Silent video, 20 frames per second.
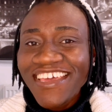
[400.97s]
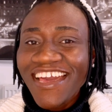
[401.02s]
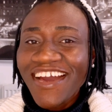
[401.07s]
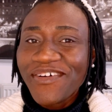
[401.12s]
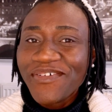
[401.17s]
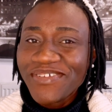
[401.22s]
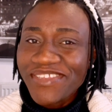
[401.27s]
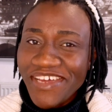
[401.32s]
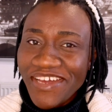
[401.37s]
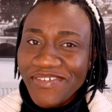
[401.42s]
yeah
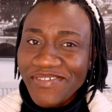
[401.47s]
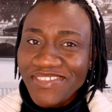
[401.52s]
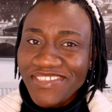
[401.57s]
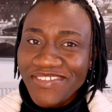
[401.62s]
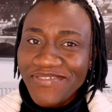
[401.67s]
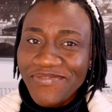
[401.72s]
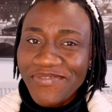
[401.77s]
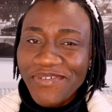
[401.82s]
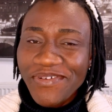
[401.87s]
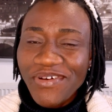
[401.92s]
what are you
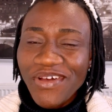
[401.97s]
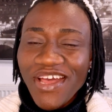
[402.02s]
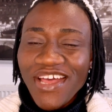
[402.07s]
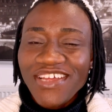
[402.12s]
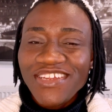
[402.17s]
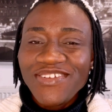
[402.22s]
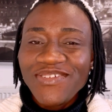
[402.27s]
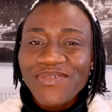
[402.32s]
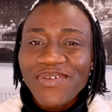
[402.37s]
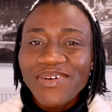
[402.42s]
waiting for
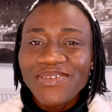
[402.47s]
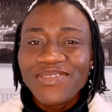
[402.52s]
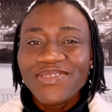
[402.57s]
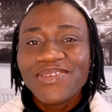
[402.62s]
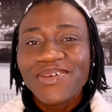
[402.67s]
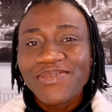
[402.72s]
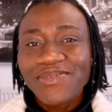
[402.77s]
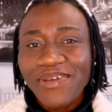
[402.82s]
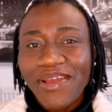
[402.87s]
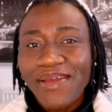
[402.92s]
do well to
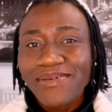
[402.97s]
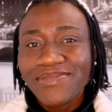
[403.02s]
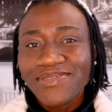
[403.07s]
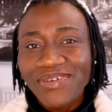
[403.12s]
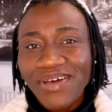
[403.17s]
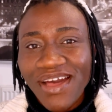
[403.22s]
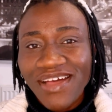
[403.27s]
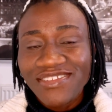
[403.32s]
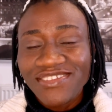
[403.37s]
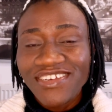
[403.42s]
subscribe
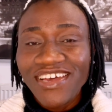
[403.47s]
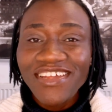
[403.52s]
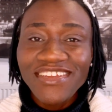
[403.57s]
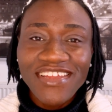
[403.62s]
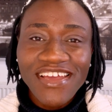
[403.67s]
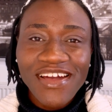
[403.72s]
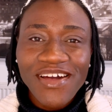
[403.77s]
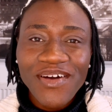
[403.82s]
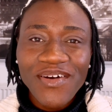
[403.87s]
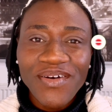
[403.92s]
to our
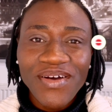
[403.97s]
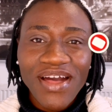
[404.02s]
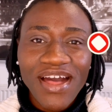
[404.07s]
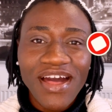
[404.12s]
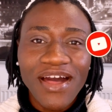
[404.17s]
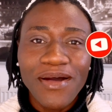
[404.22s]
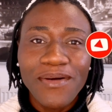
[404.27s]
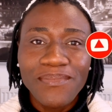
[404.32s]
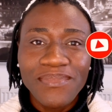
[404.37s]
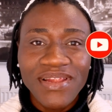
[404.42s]
channel
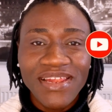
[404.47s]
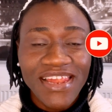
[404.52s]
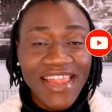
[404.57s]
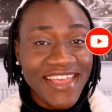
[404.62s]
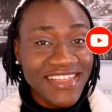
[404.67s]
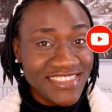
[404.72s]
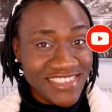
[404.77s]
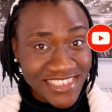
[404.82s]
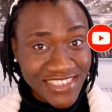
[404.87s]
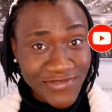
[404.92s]
um
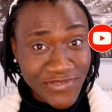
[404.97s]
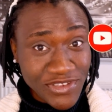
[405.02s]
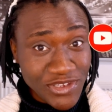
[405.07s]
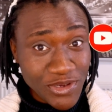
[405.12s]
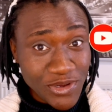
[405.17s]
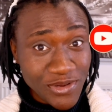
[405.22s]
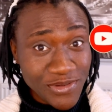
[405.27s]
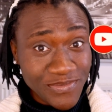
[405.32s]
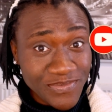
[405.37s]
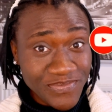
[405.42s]
like this video